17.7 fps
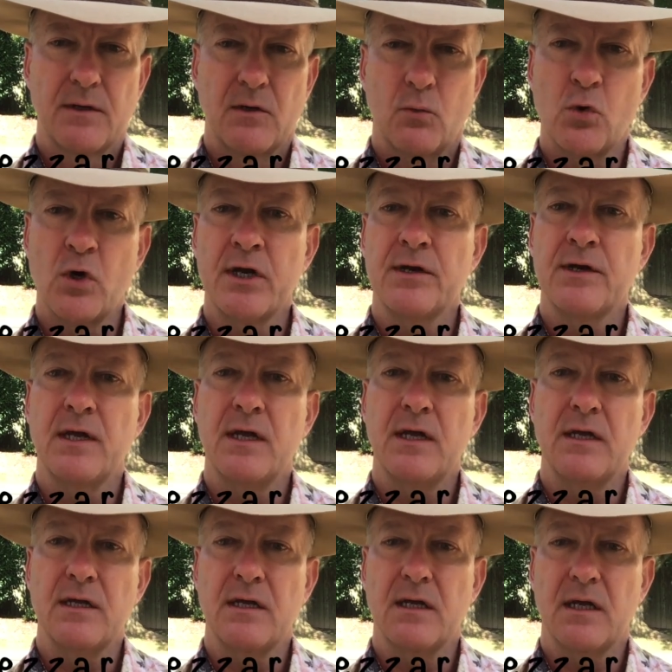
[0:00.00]
One
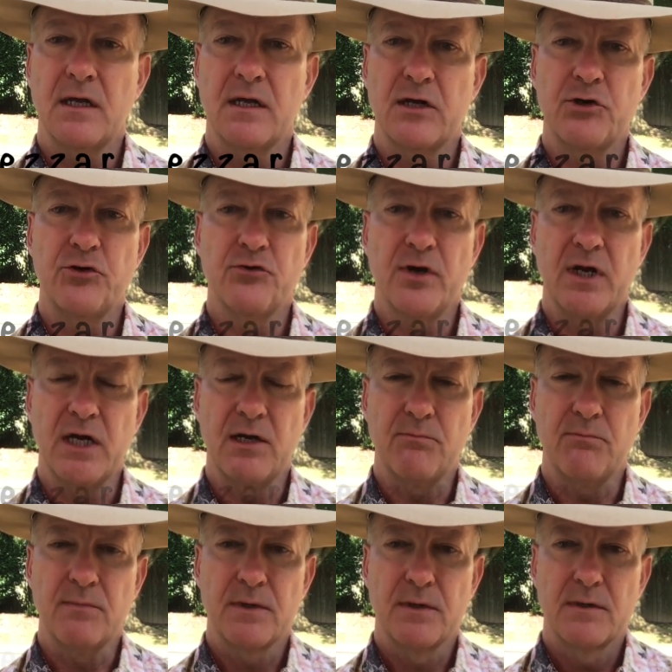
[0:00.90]
day he had a
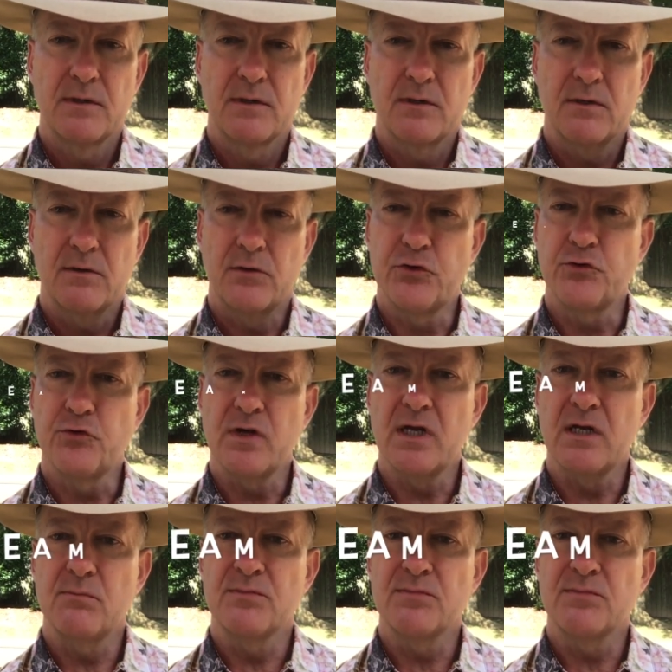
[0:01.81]
dream. The dream